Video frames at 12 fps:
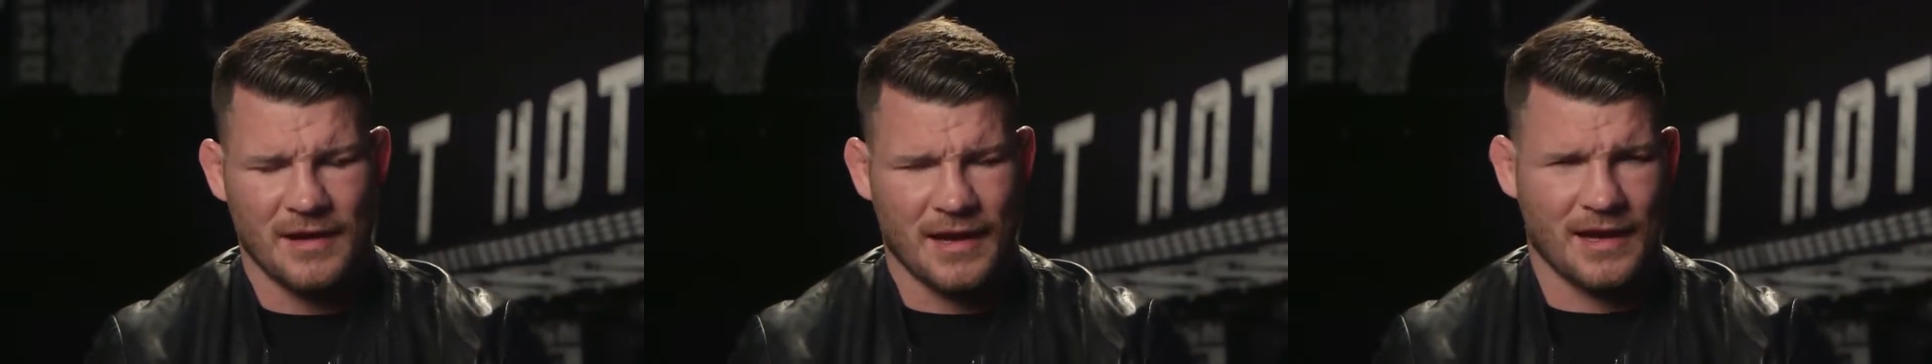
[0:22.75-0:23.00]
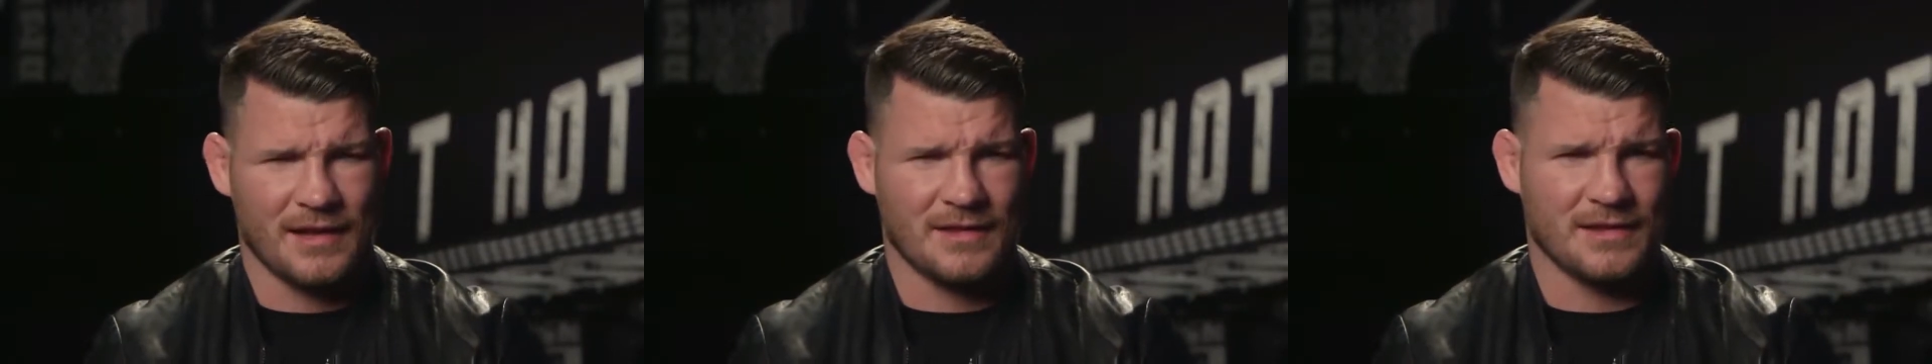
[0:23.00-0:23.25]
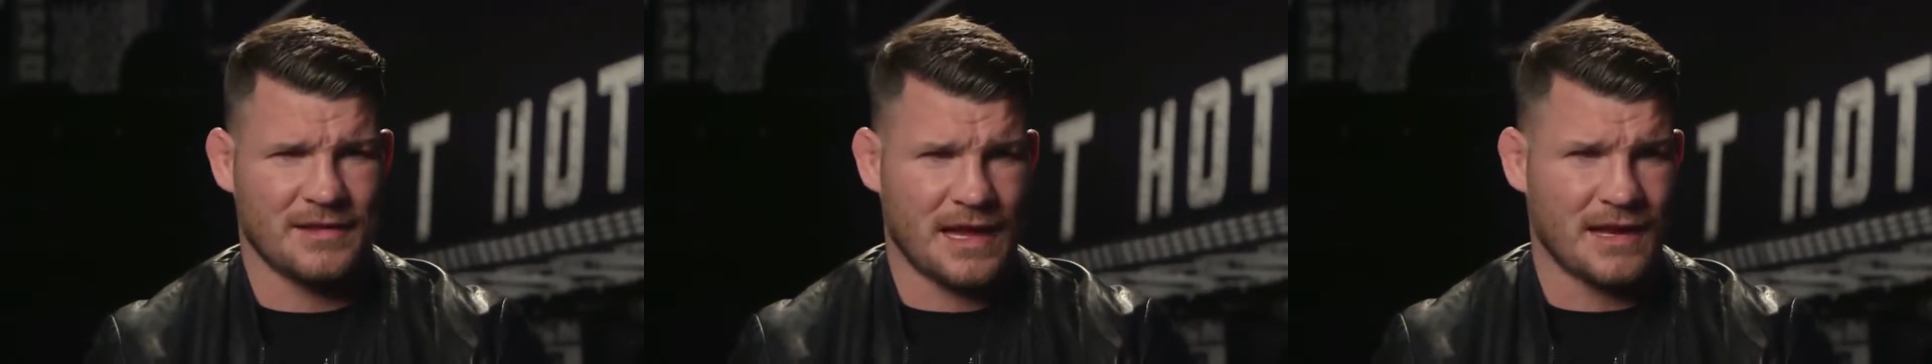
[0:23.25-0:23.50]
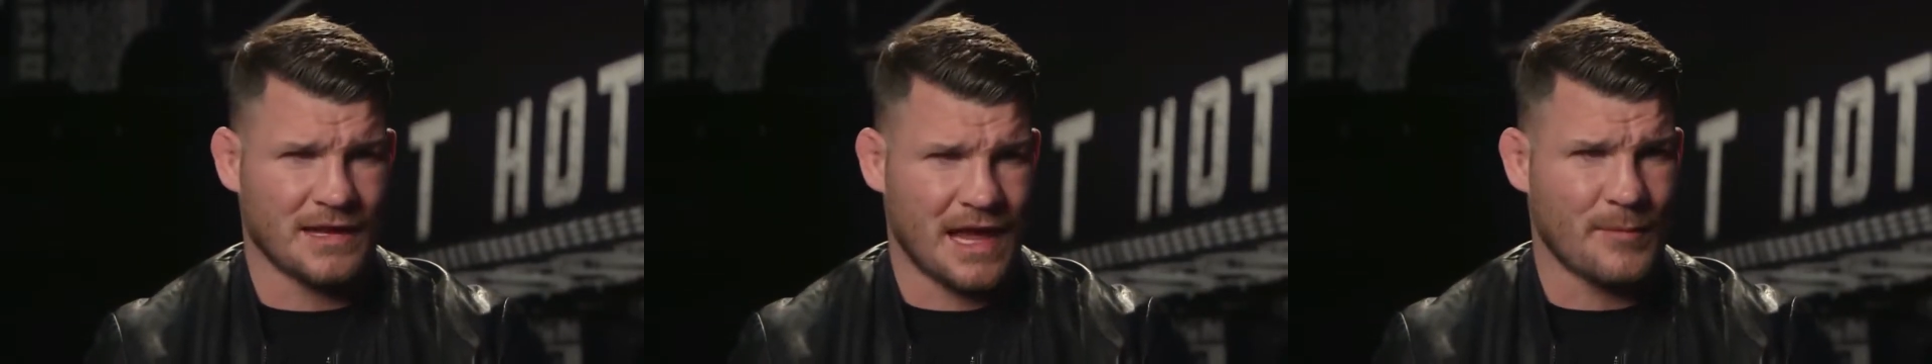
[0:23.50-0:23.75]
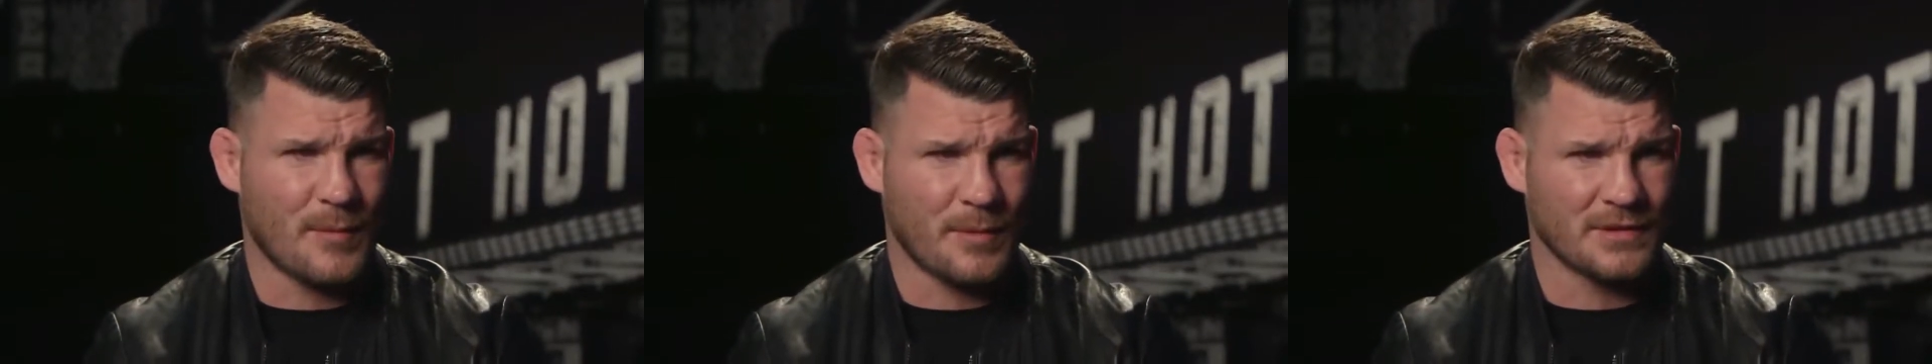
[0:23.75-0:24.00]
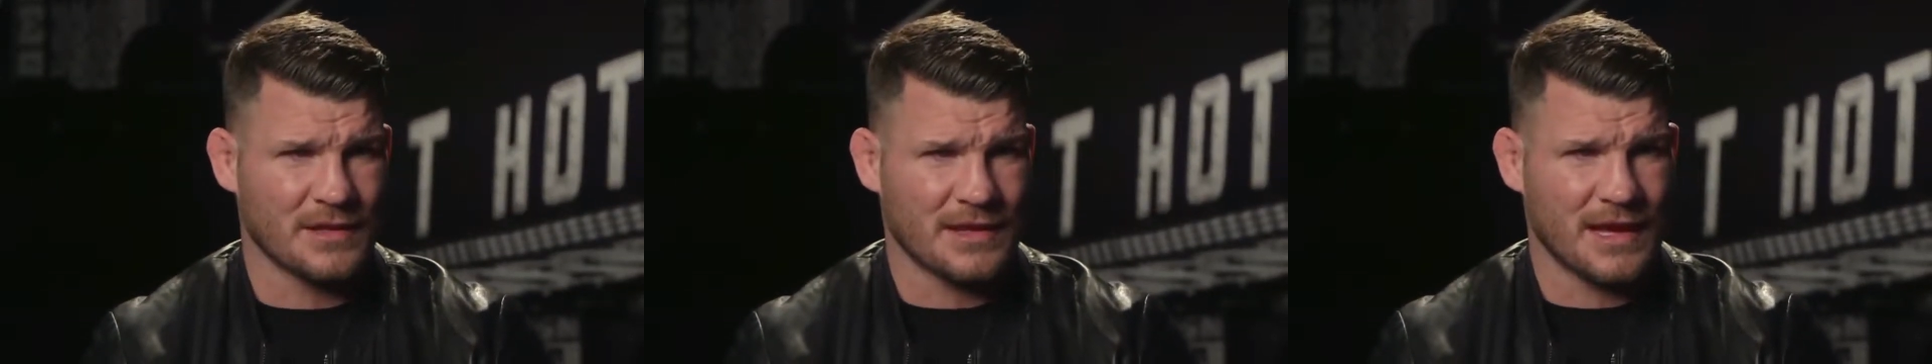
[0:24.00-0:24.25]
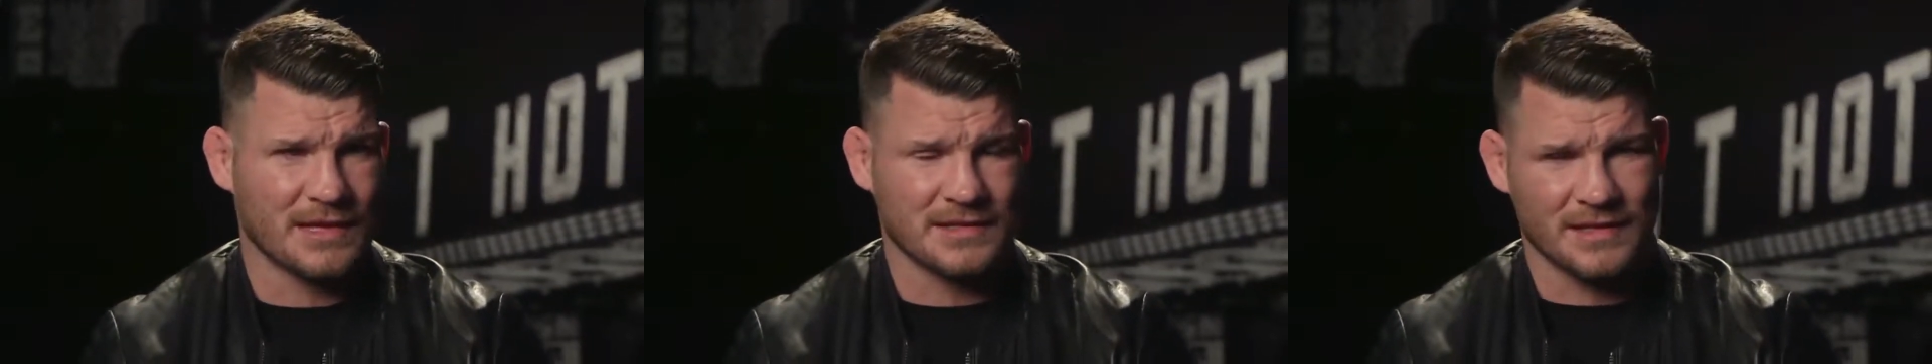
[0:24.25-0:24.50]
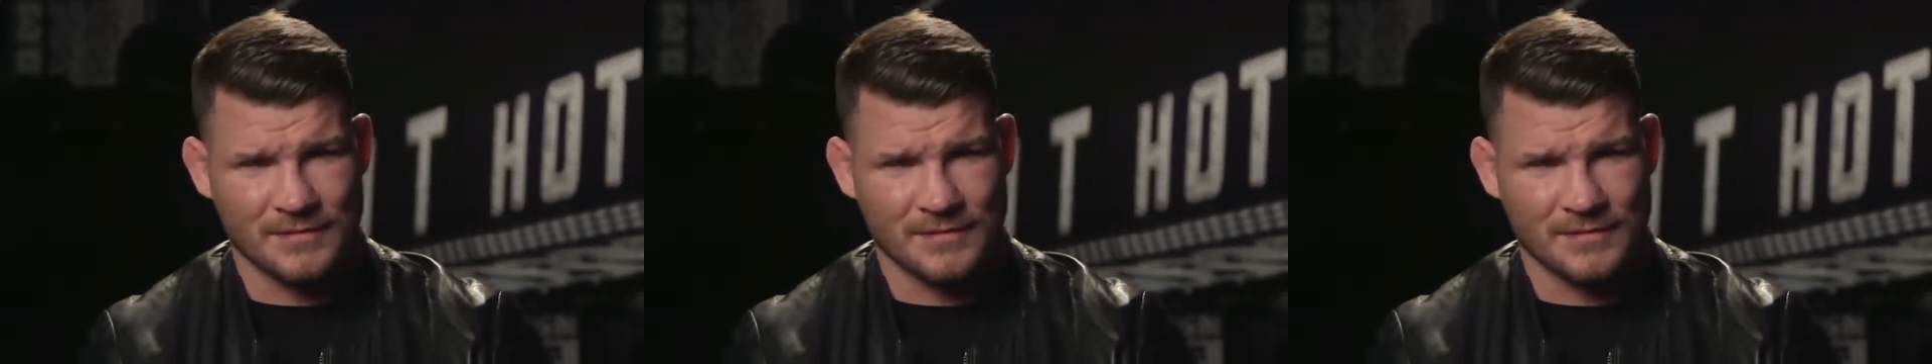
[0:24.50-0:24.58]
and Dana came up on the desk,